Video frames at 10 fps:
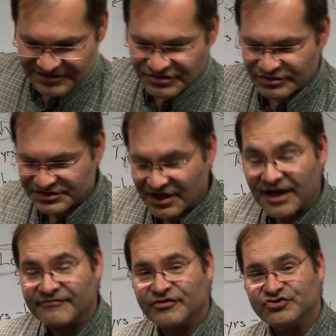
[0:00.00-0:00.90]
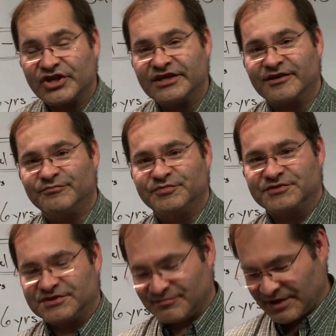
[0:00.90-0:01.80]
So it's time for Jacob
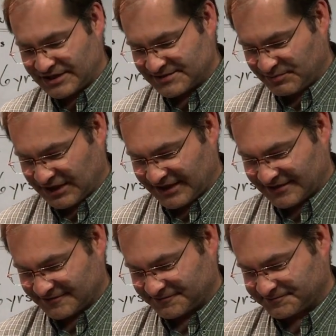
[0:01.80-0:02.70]
to make his plan.